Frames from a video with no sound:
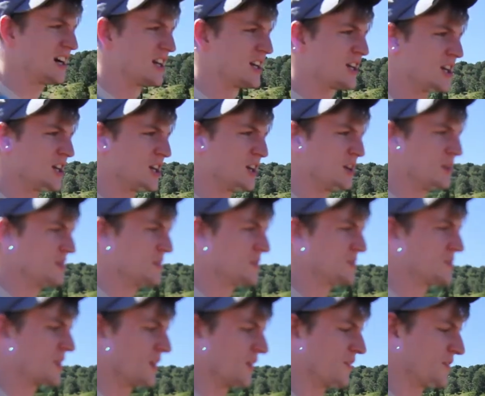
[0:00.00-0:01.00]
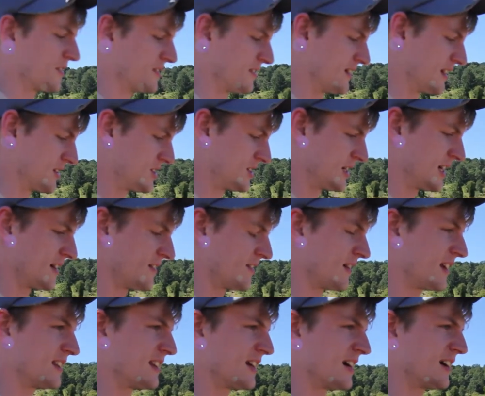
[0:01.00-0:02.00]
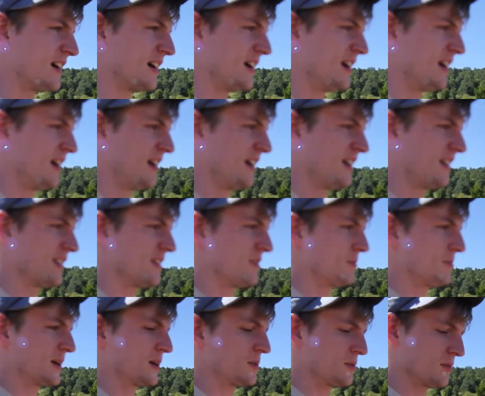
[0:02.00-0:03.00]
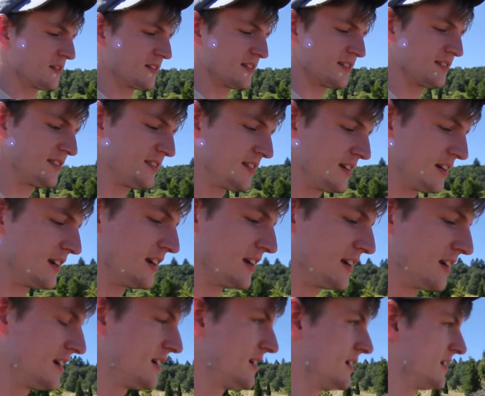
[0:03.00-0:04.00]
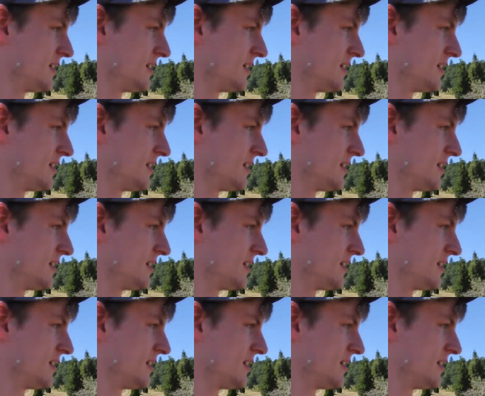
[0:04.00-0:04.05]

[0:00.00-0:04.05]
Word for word: a huge gopher snake shed right there. That'd be cool to see.